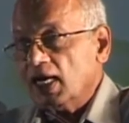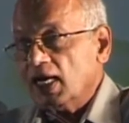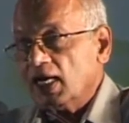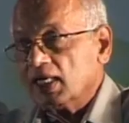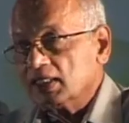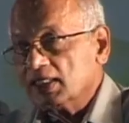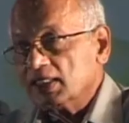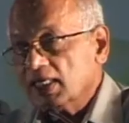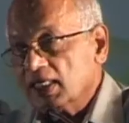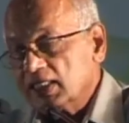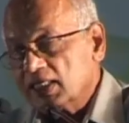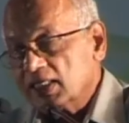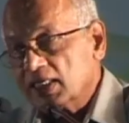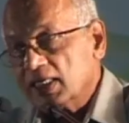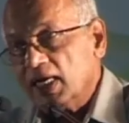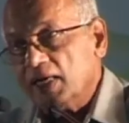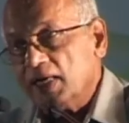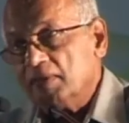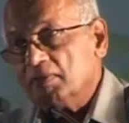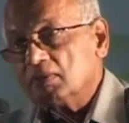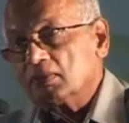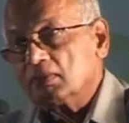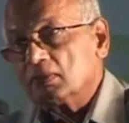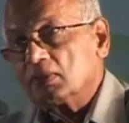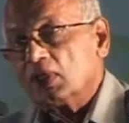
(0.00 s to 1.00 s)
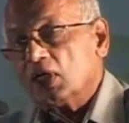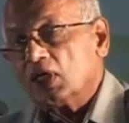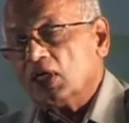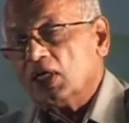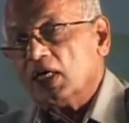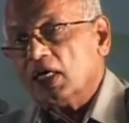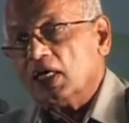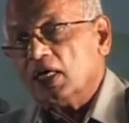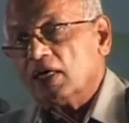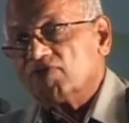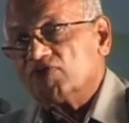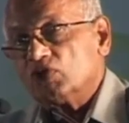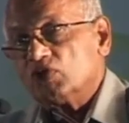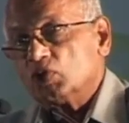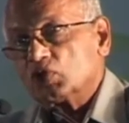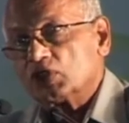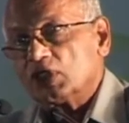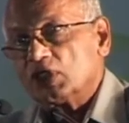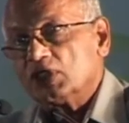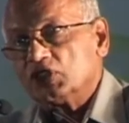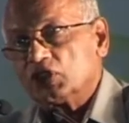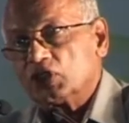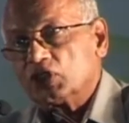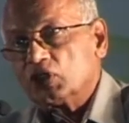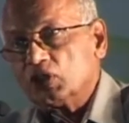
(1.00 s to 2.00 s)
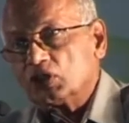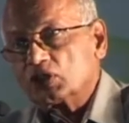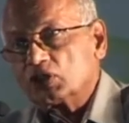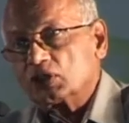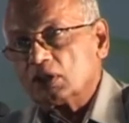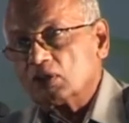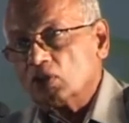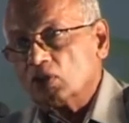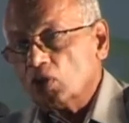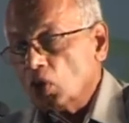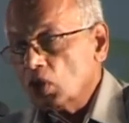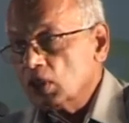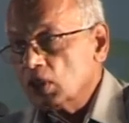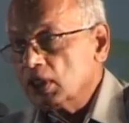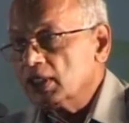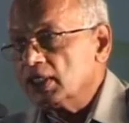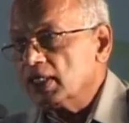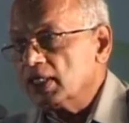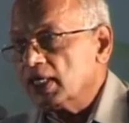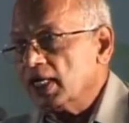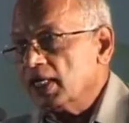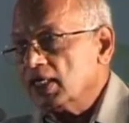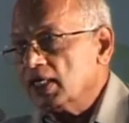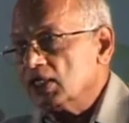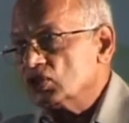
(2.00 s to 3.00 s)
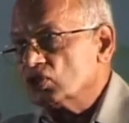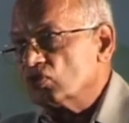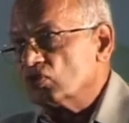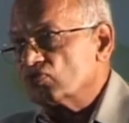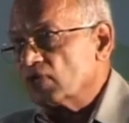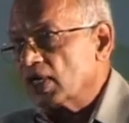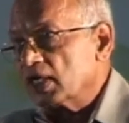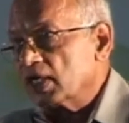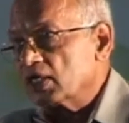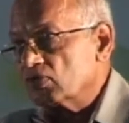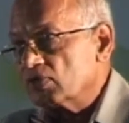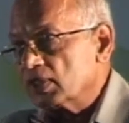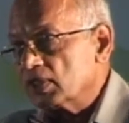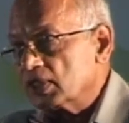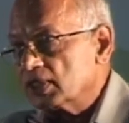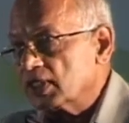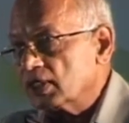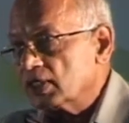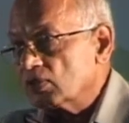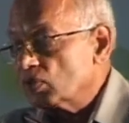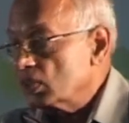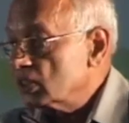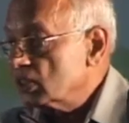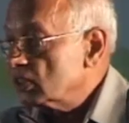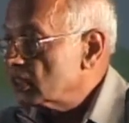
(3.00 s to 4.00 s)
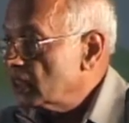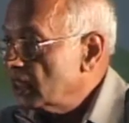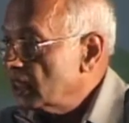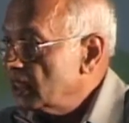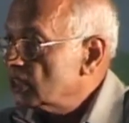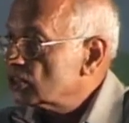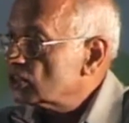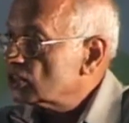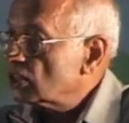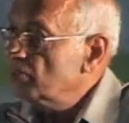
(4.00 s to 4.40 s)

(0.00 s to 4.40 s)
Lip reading: And then came a few centuries, the golden age of Ayurveda, when the great